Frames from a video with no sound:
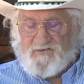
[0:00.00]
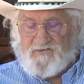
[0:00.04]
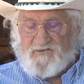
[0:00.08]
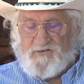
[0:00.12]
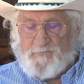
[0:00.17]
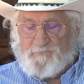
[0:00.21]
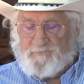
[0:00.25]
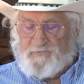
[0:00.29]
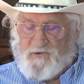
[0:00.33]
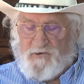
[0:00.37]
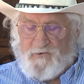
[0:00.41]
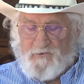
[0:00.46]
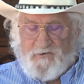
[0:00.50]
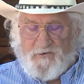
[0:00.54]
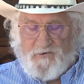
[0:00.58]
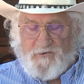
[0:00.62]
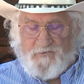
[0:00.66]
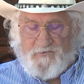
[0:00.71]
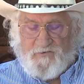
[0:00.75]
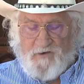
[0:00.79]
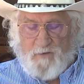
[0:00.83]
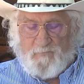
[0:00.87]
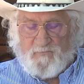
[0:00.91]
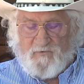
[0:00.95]
a
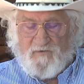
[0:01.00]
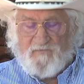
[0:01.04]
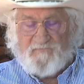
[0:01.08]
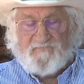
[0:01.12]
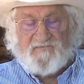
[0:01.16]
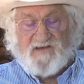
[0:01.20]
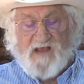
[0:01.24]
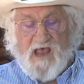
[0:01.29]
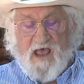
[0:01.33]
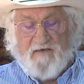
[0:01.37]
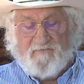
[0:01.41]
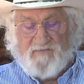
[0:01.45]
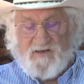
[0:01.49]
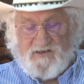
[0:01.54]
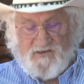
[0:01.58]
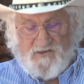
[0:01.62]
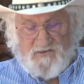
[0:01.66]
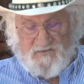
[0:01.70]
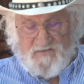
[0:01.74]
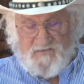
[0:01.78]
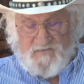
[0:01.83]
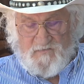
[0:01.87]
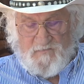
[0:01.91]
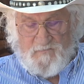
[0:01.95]
superior number of
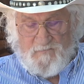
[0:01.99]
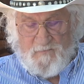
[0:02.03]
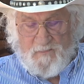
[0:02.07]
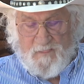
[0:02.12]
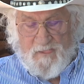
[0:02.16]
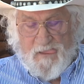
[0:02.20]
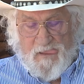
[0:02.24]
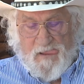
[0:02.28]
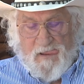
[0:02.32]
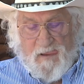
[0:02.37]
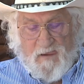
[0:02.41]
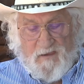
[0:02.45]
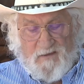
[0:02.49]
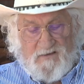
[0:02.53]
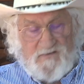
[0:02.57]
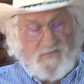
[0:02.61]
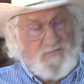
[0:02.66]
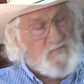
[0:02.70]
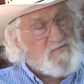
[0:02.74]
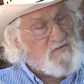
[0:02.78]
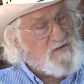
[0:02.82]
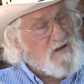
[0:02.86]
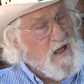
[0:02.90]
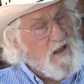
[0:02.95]
savages. This
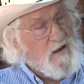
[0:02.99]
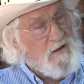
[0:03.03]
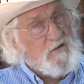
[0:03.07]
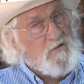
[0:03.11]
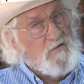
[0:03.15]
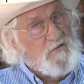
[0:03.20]
was not a